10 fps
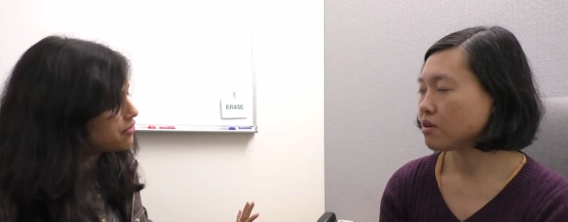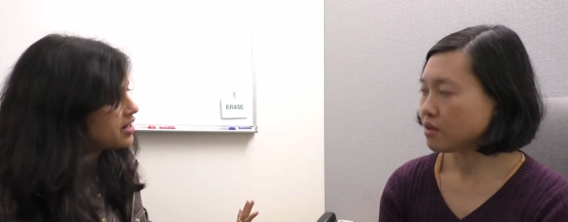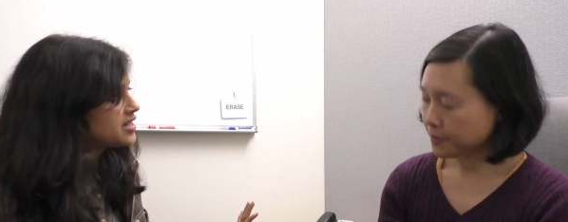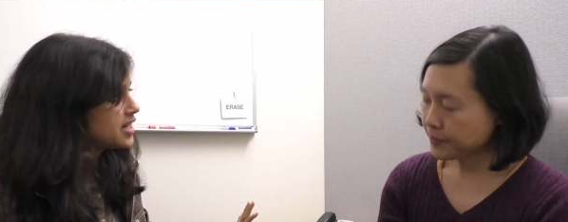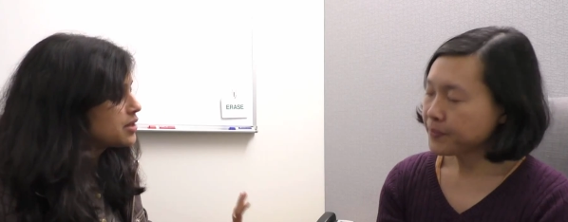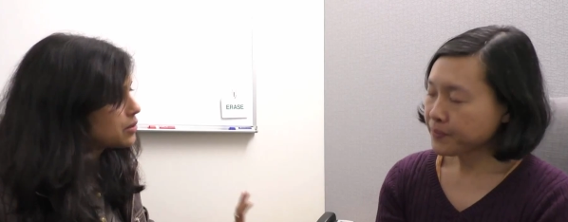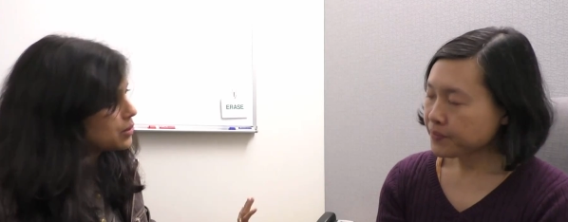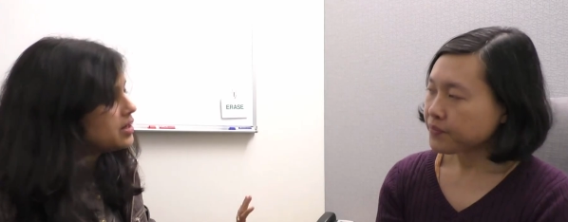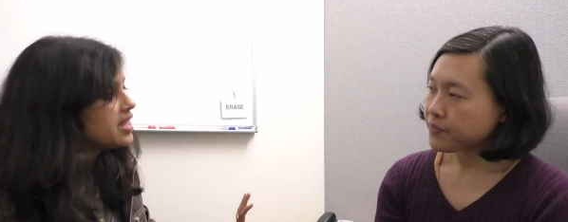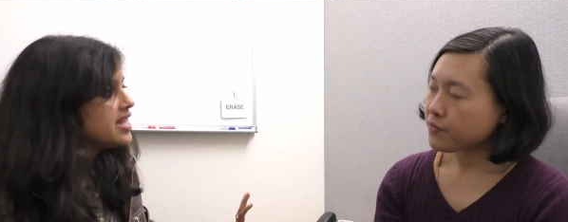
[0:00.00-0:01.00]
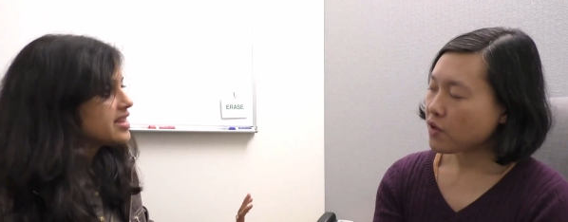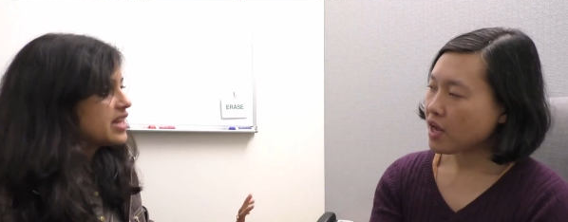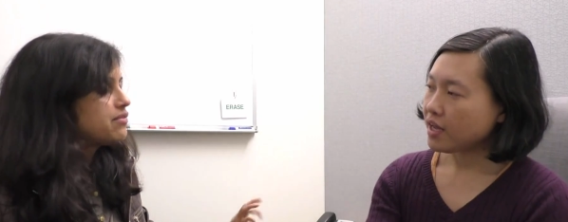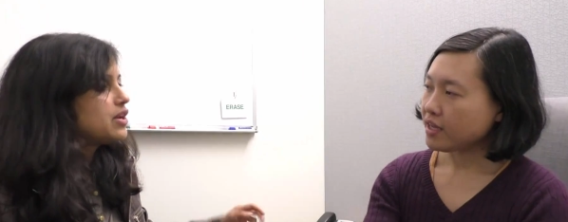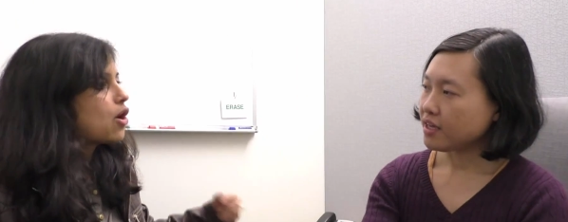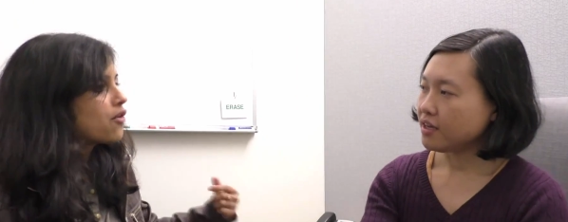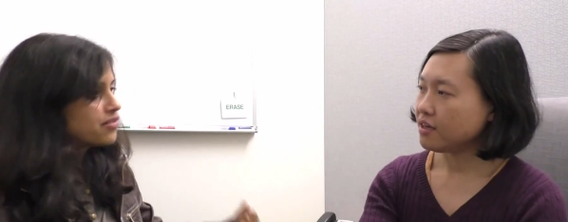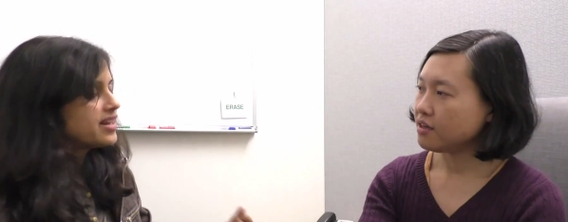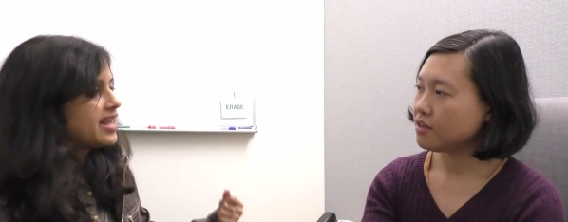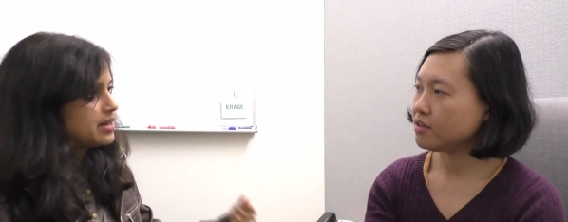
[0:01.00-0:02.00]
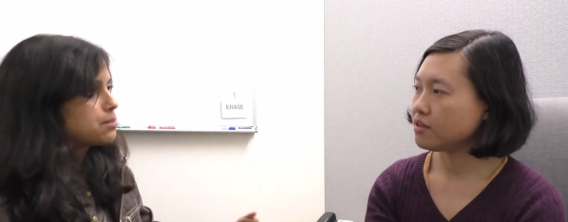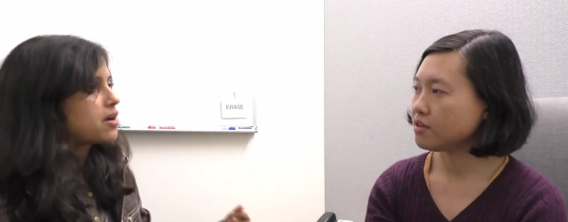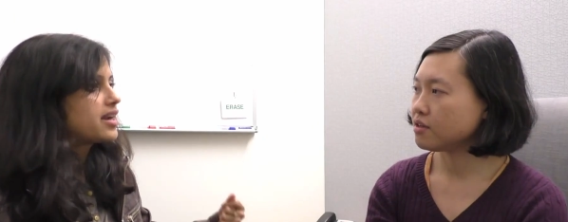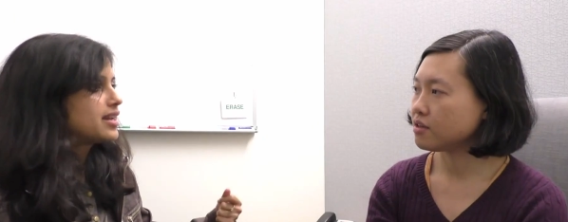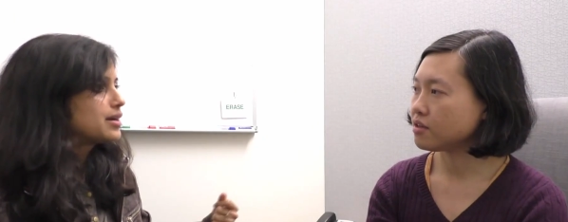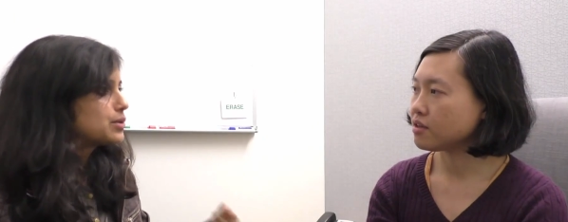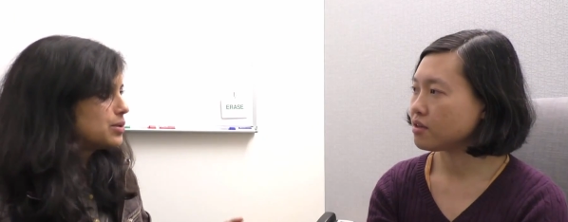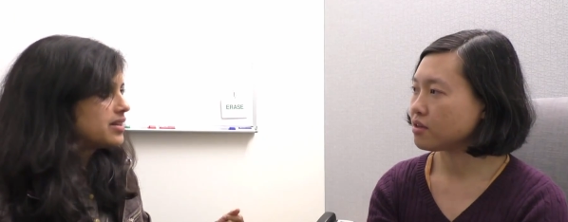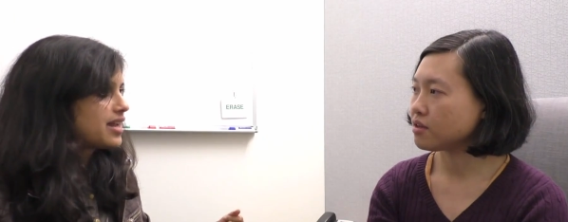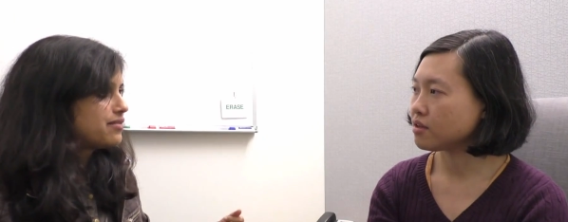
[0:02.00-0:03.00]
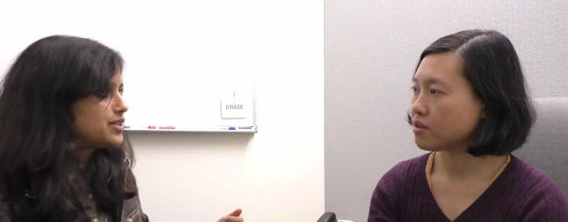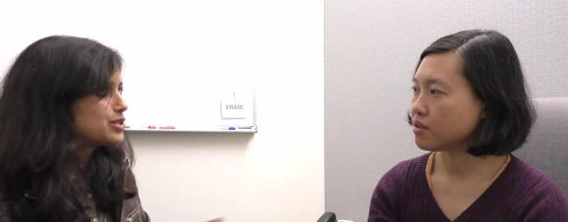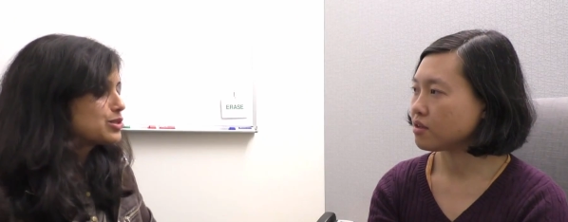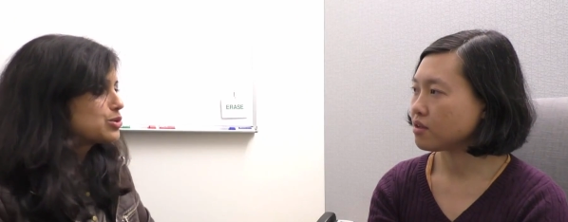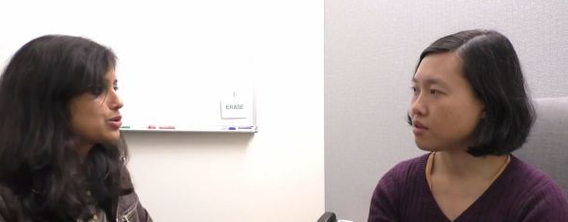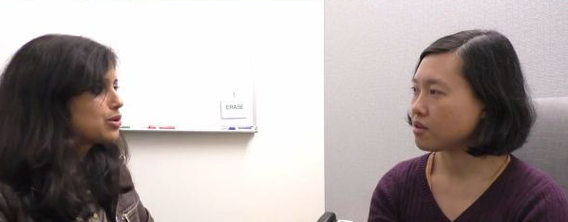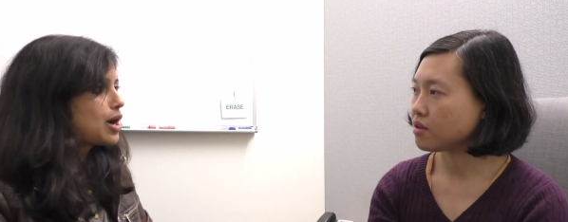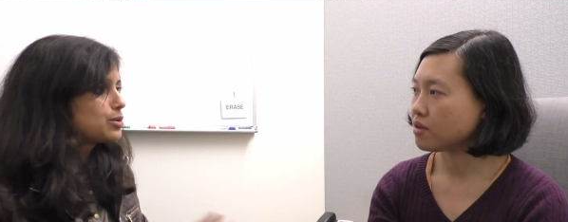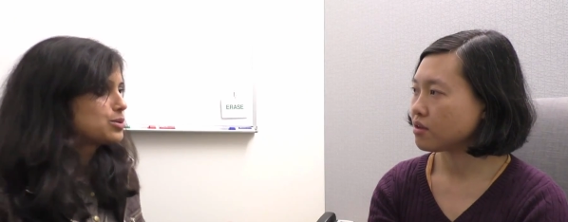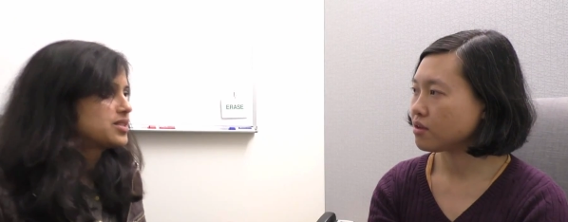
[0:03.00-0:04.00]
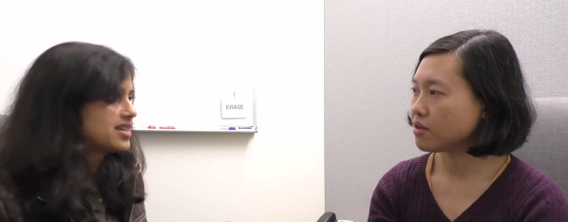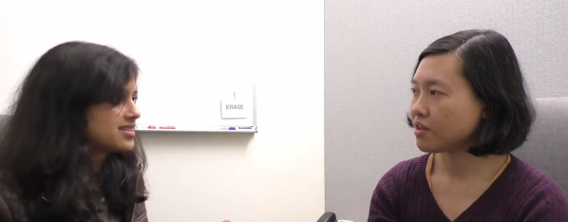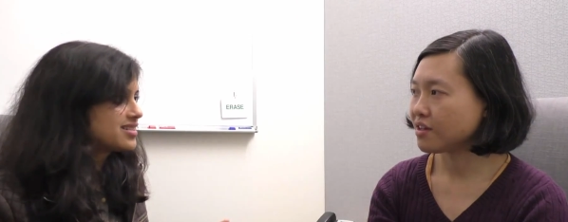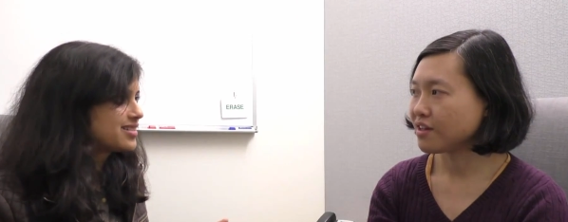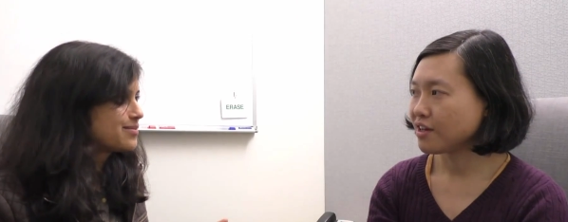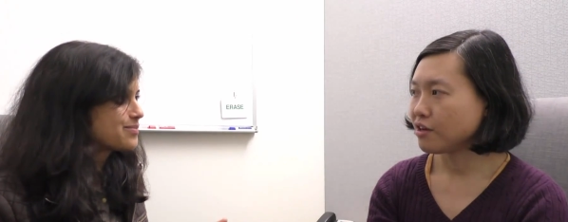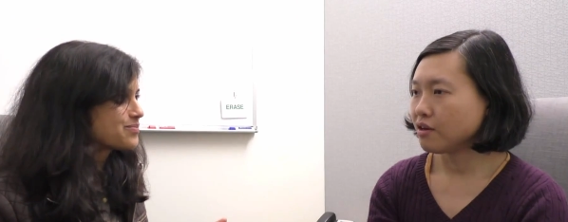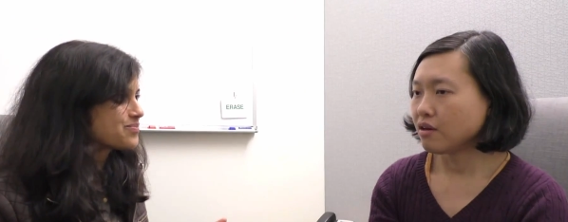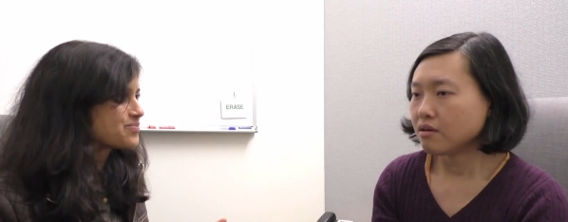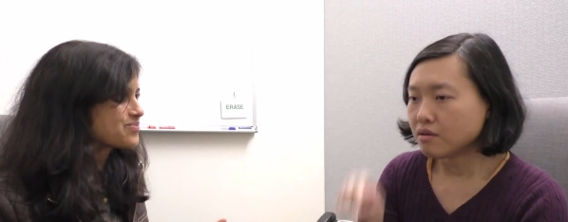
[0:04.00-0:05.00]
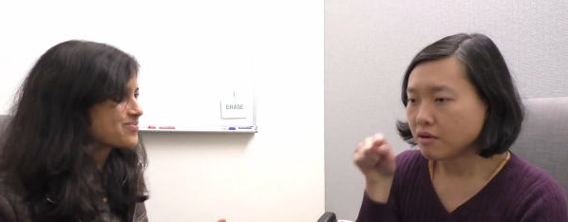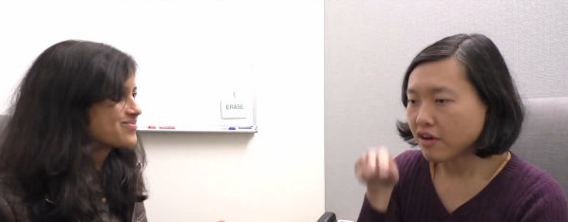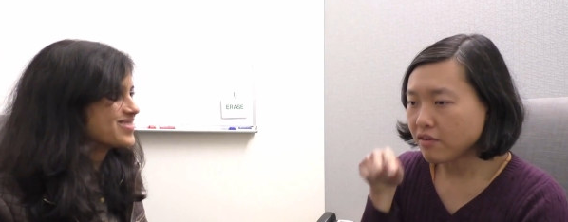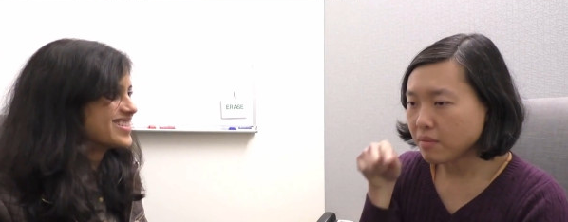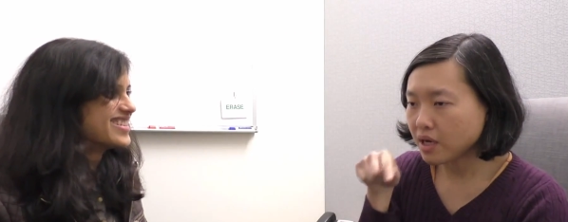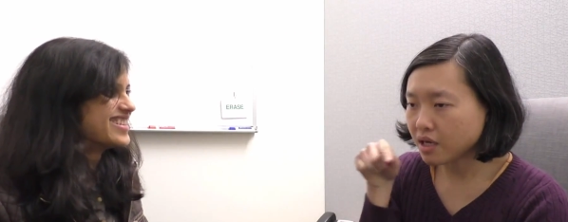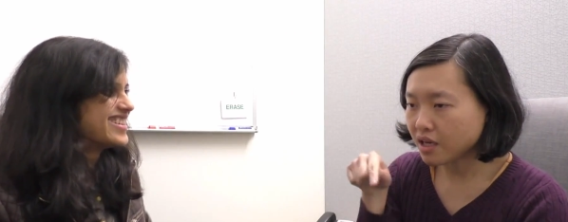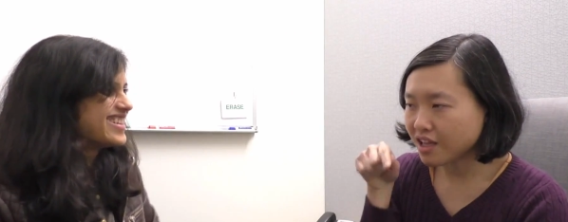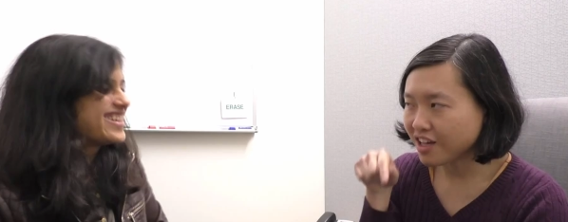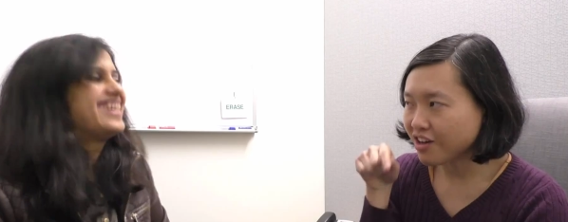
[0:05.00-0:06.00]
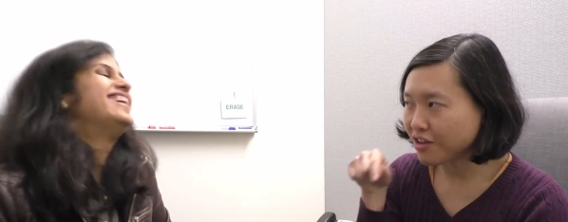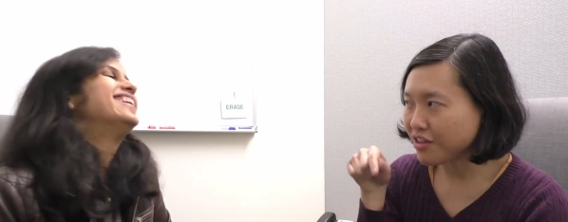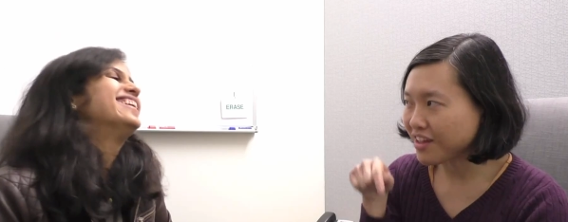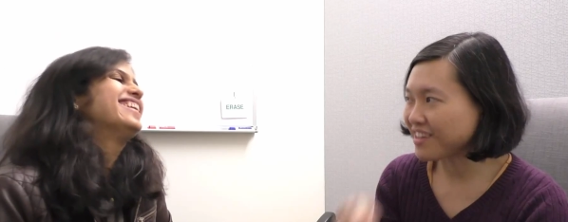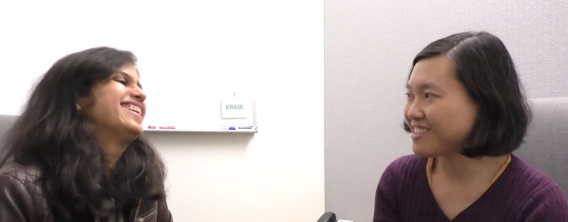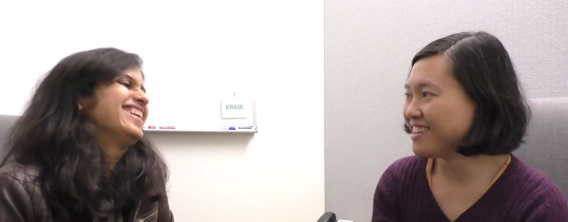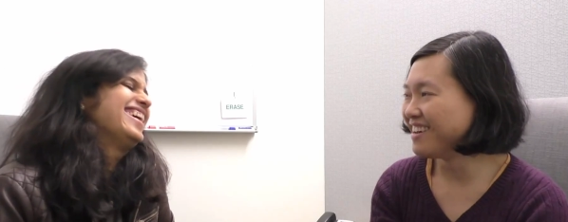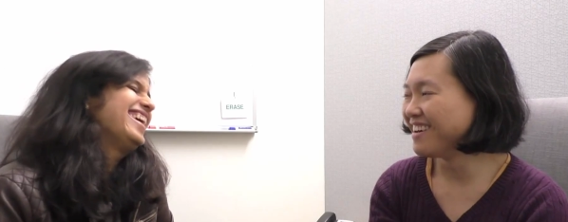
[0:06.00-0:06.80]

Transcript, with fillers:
Speaker 1: front end code. That we often end up writing code that we just don't know how to test have a monkey on
Speaker 2: things.